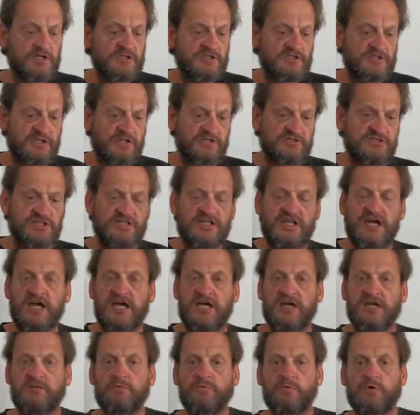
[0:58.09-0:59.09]
So
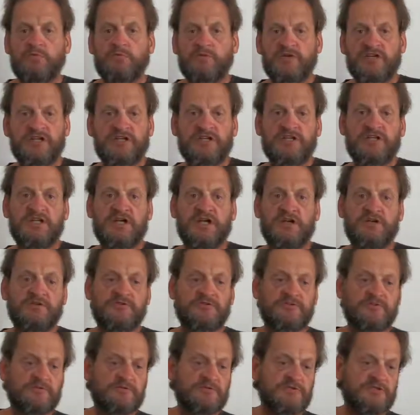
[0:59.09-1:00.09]
today what we're going to go
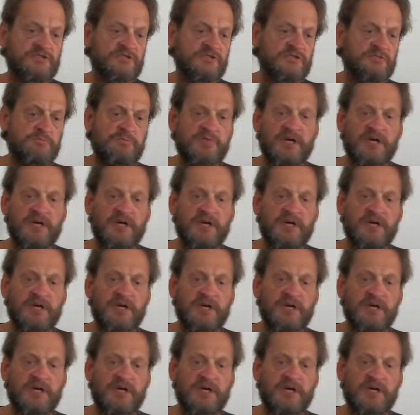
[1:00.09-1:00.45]
through is just